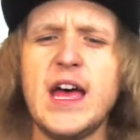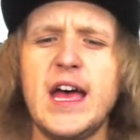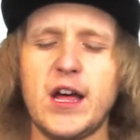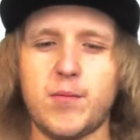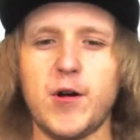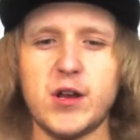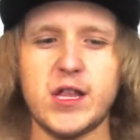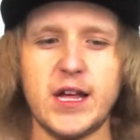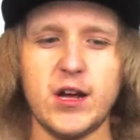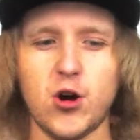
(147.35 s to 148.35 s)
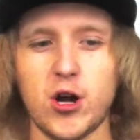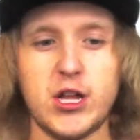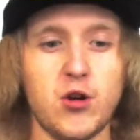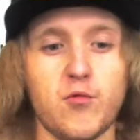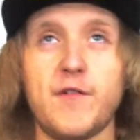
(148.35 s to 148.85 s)
experiencing or,
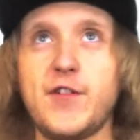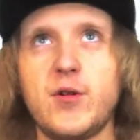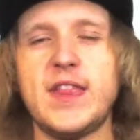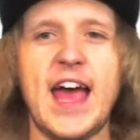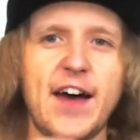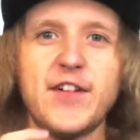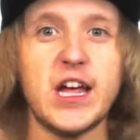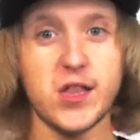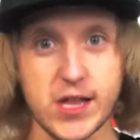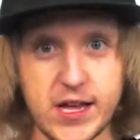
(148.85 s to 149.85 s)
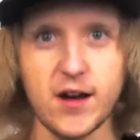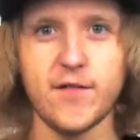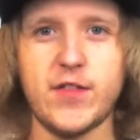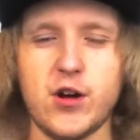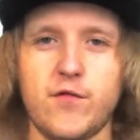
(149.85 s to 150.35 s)
reviewing the efficacy of
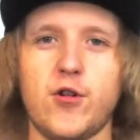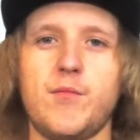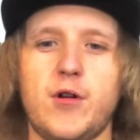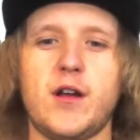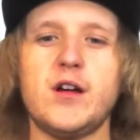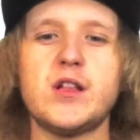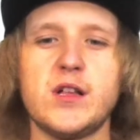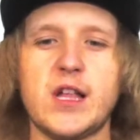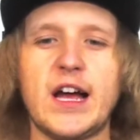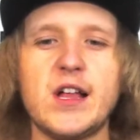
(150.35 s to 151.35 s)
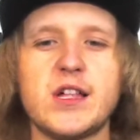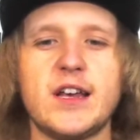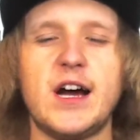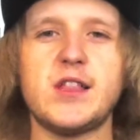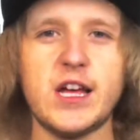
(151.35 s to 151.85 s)
the overall products. Because, like I
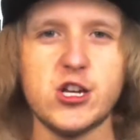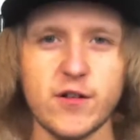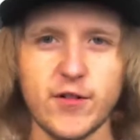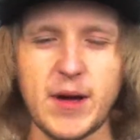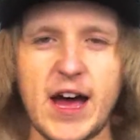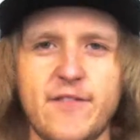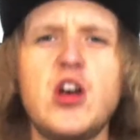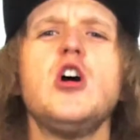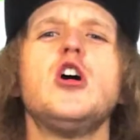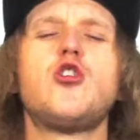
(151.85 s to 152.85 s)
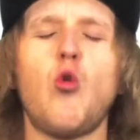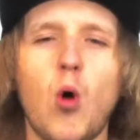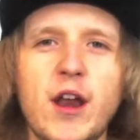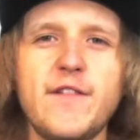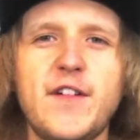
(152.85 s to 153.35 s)
said, guys, each of them have
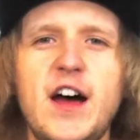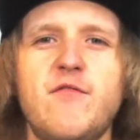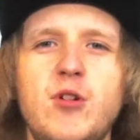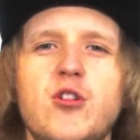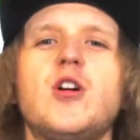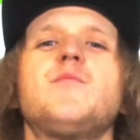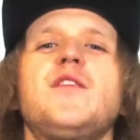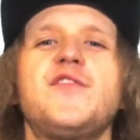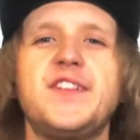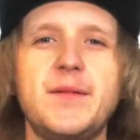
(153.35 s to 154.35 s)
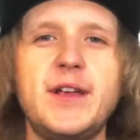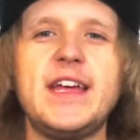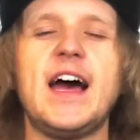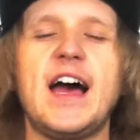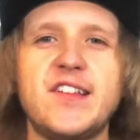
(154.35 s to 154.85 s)
25 milligrams of
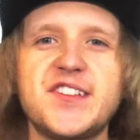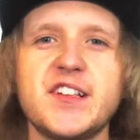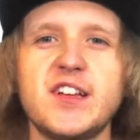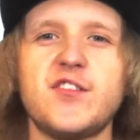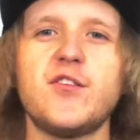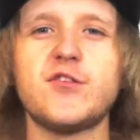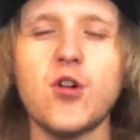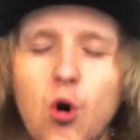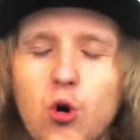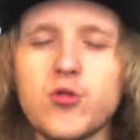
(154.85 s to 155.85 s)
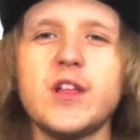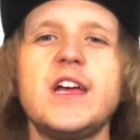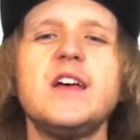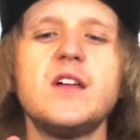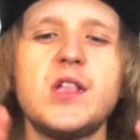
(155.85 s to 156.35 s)
CBD isolate. So there's
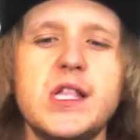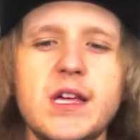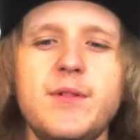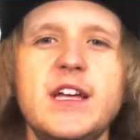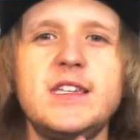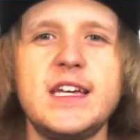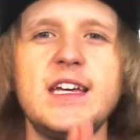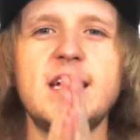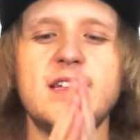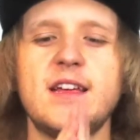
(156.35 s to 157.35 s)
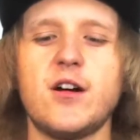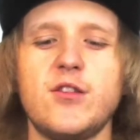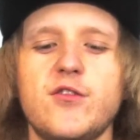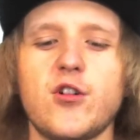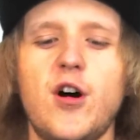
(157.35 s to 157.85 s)
only CBD in there.
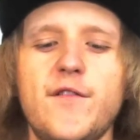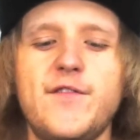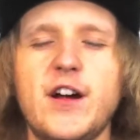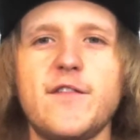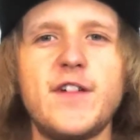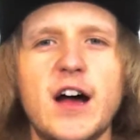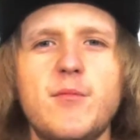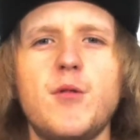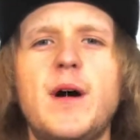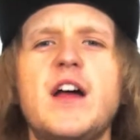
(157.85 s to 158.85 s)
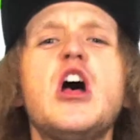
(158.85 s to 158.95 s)
And those are all verifiable by